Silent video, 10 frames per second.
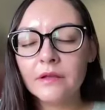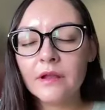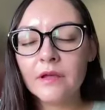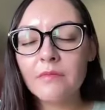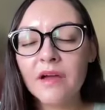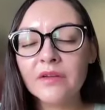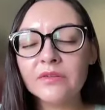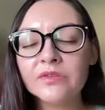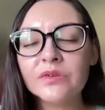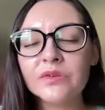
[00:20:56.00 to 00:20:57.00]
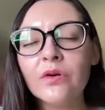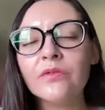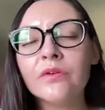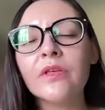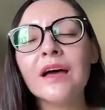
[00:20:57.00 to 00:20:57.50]
And I invite you to
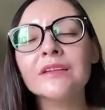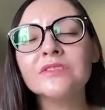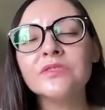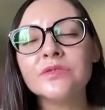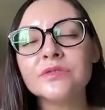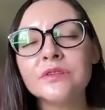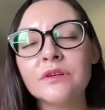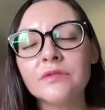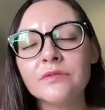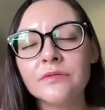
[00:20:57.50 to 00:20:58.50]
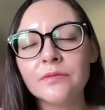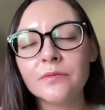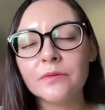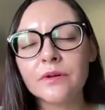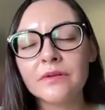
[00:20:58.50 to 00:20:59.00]
offer that to yourself,
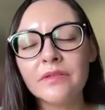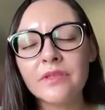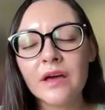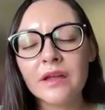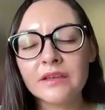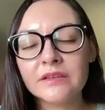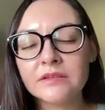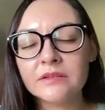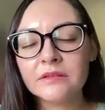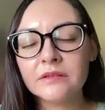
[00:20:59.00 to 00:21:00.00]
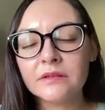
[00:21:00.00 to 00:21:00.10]
whatever that is.